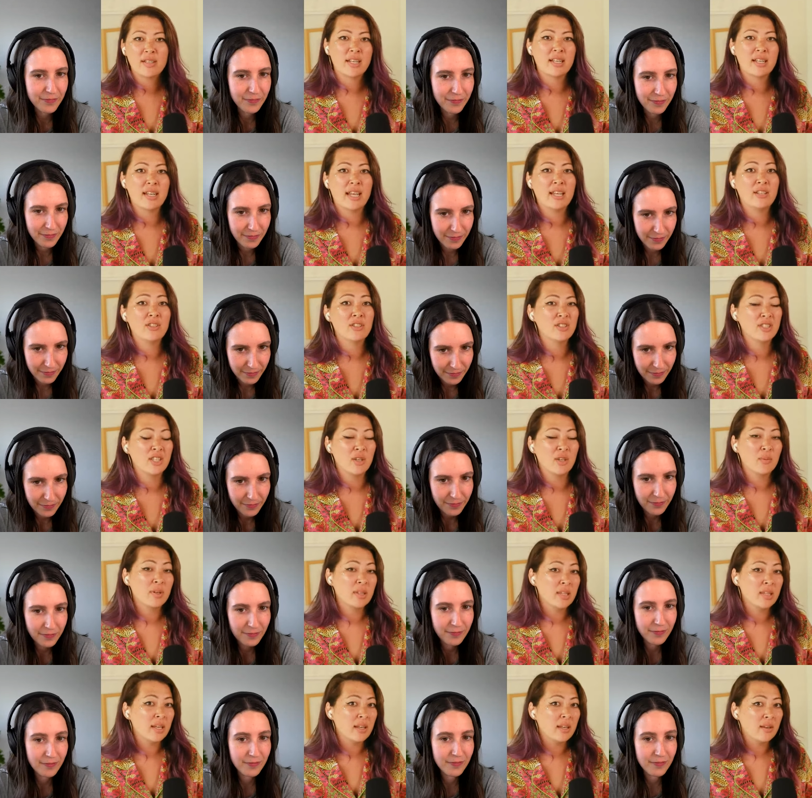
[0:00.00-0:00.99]
Speaker 1: an agency
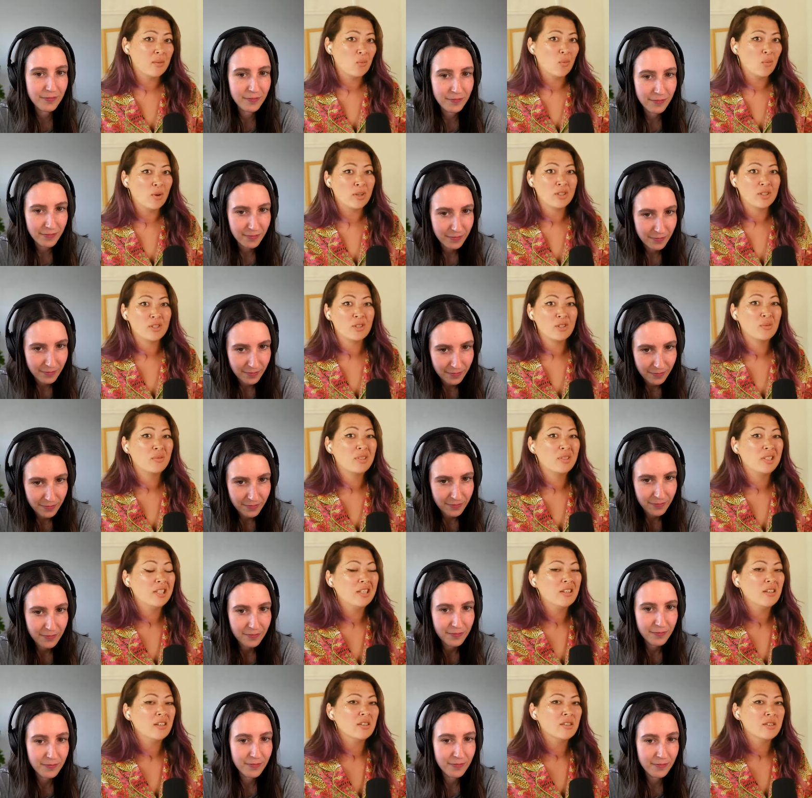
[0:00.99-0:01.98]
within 1 to 2
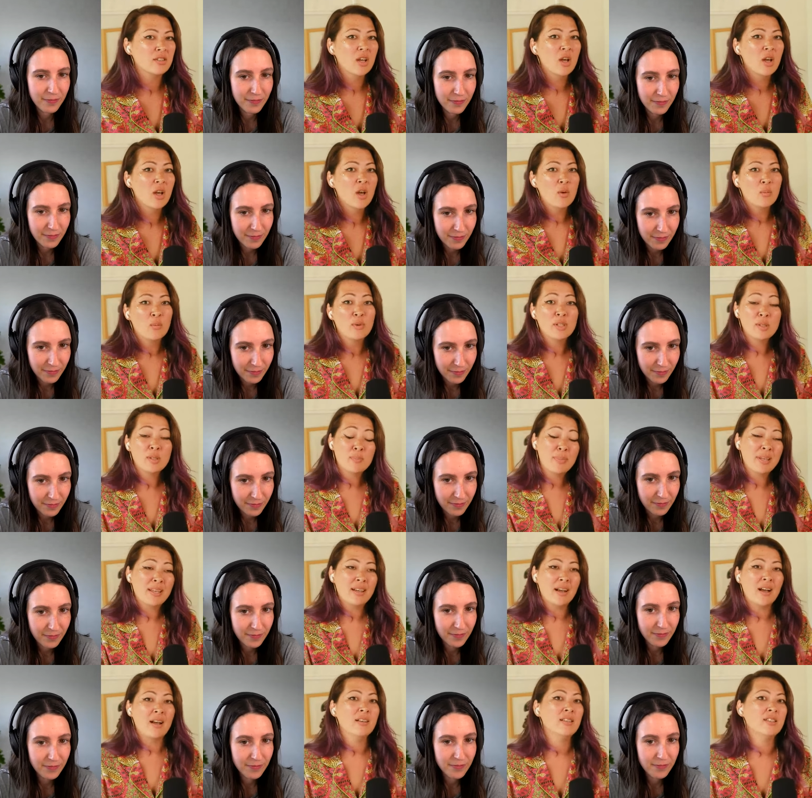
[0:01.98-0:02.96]
years was
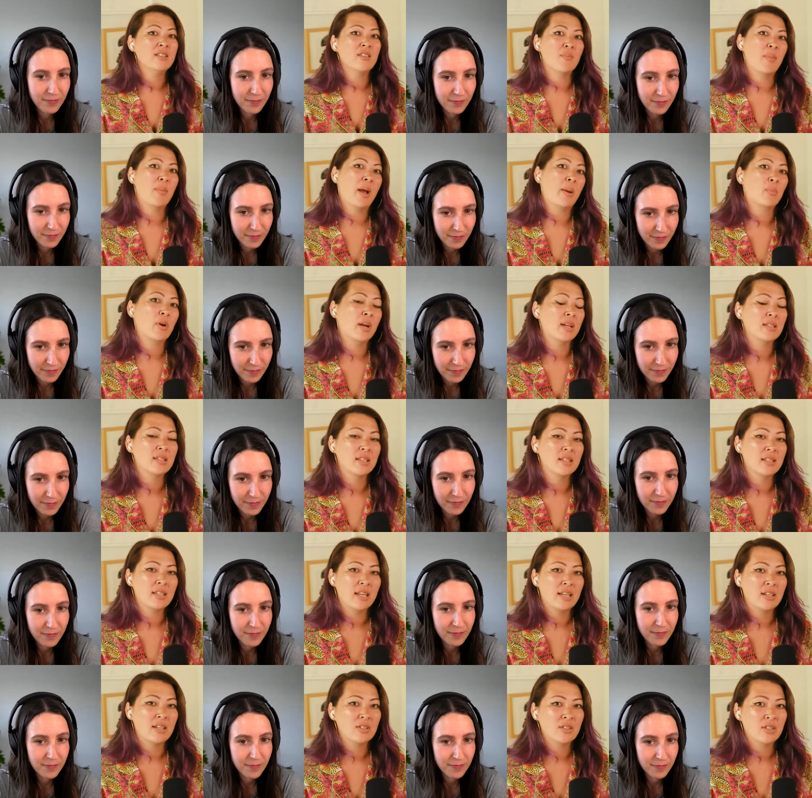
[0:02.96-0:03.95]
because of my
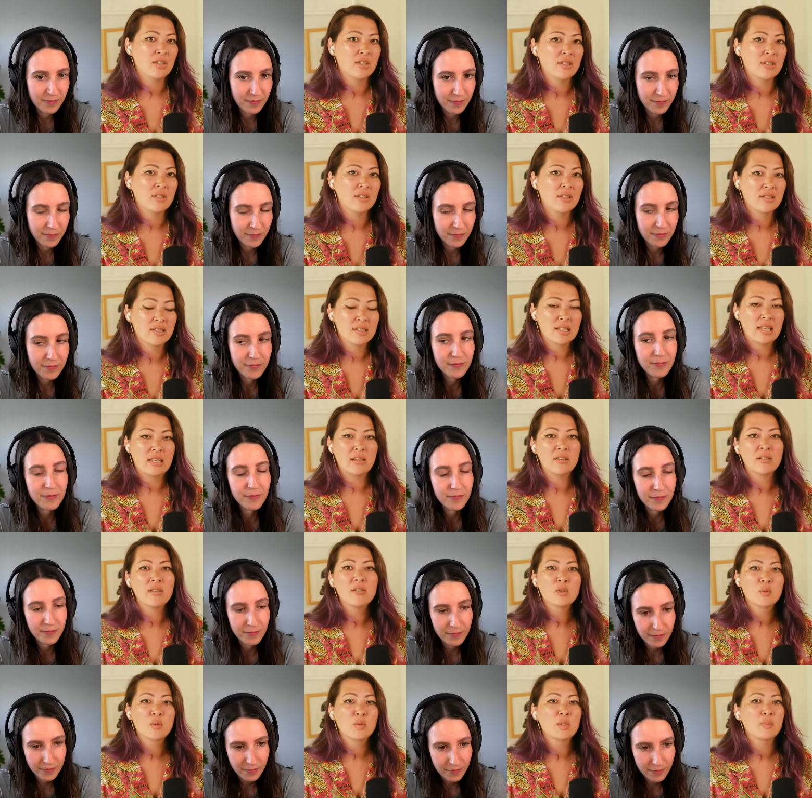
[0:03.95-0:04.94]
presentation
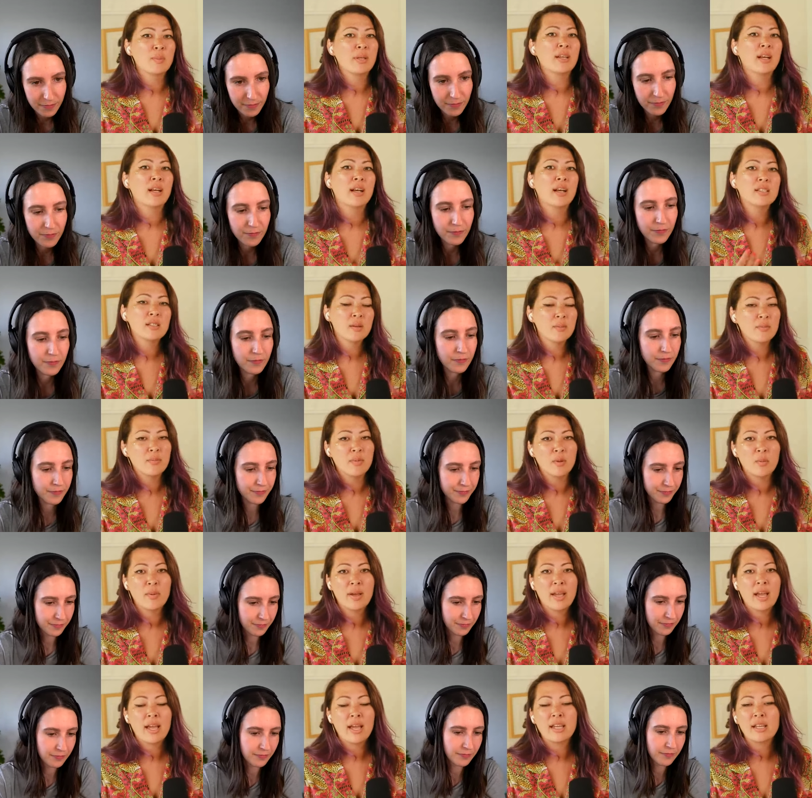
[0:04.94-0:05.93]
skills, mm-hmm. was because of the
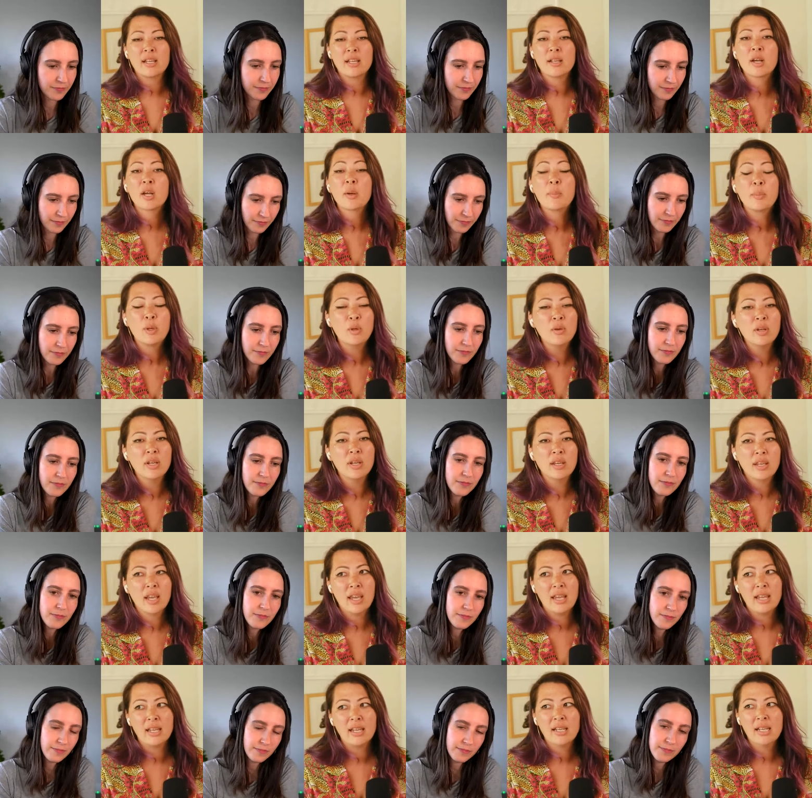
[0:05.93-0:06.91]
way I could
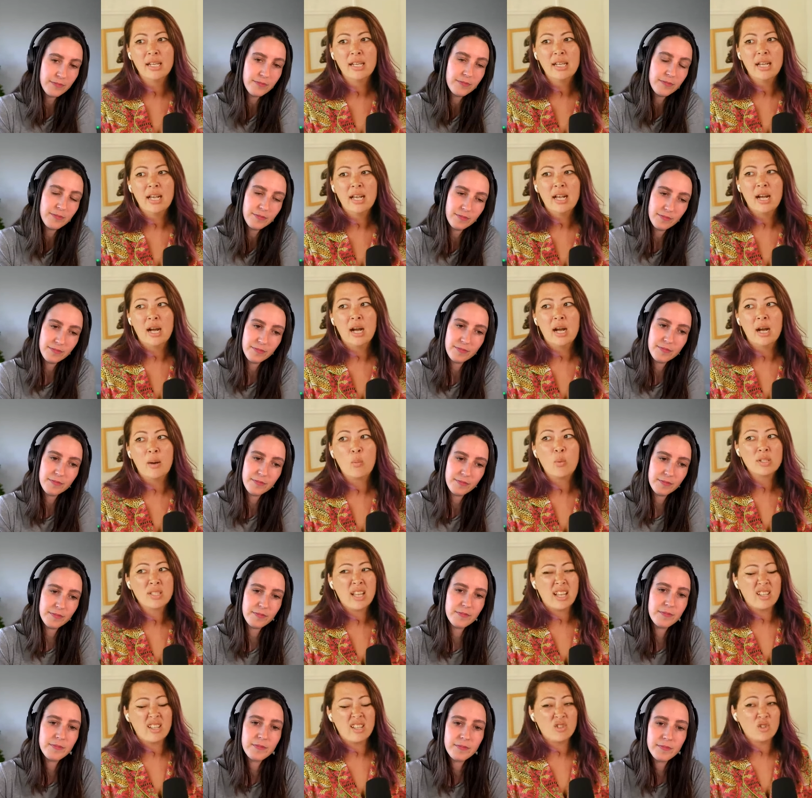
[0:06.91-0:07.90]
communicate. Um,
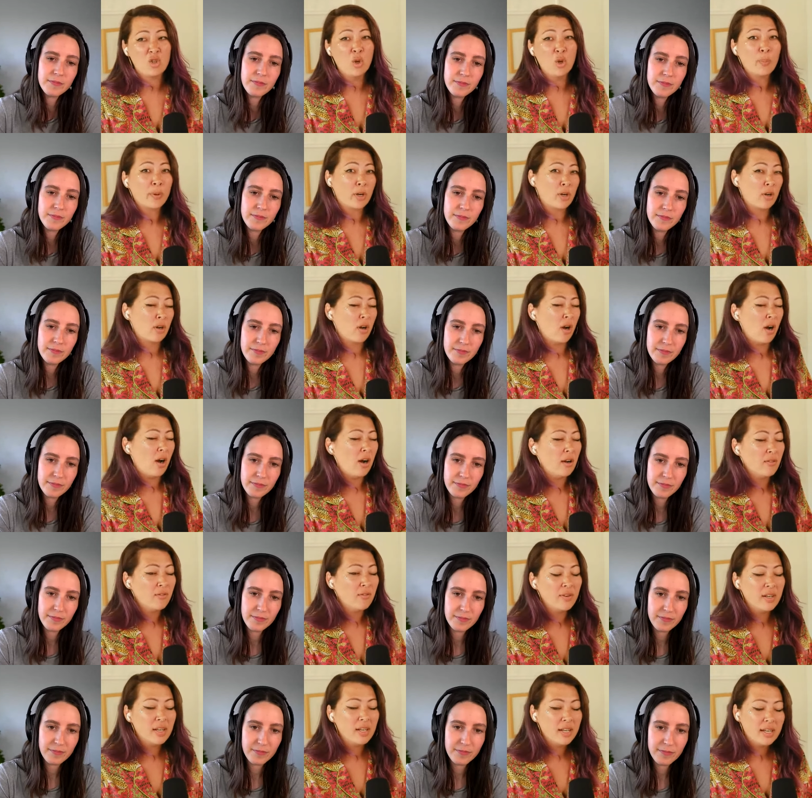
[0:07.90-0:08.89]
was I super
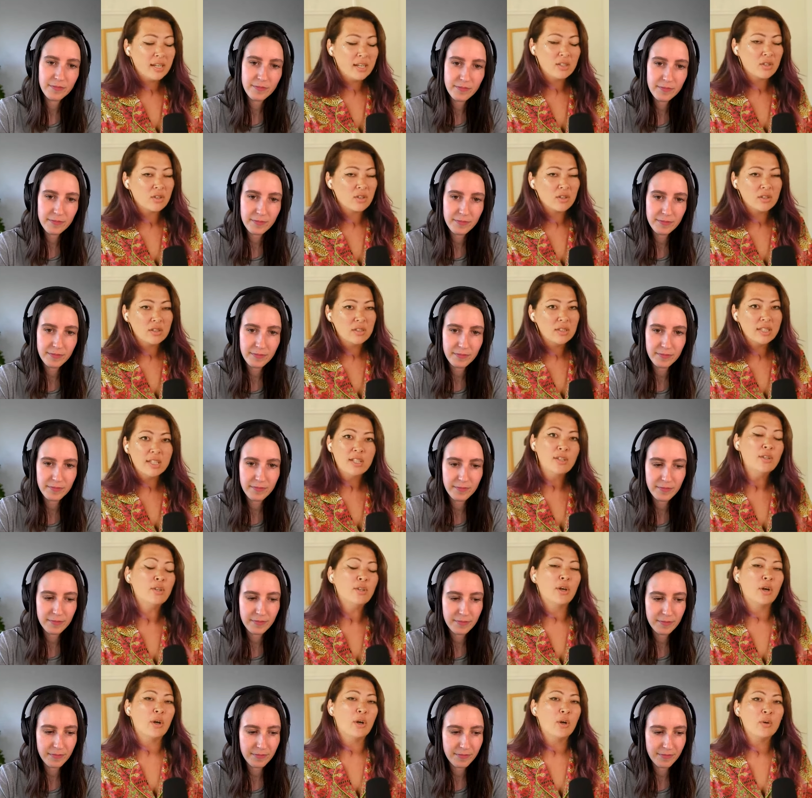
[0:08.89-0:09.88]
confident internally?
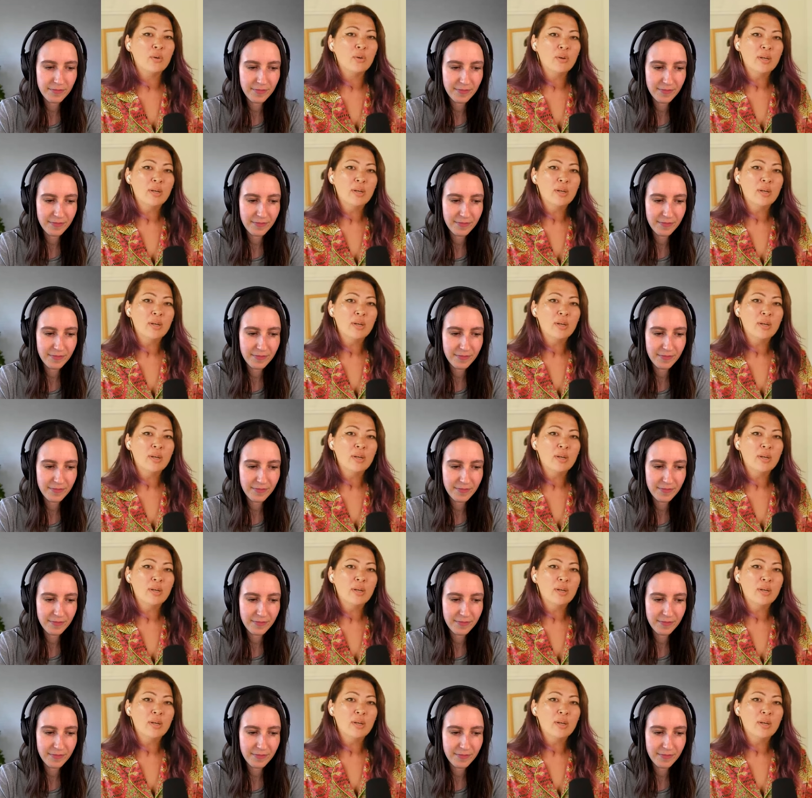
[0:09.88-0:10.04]
No,